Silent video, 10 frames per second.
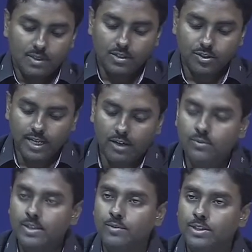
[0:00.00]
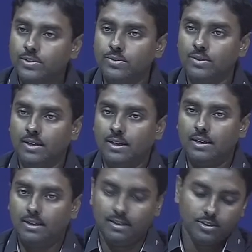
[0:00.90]
So, now we wish to,
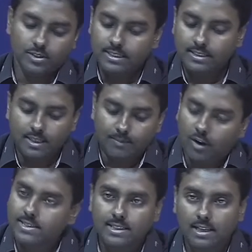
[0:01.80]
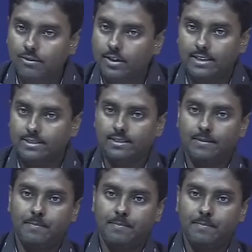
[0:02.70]
so this is a power signal for us.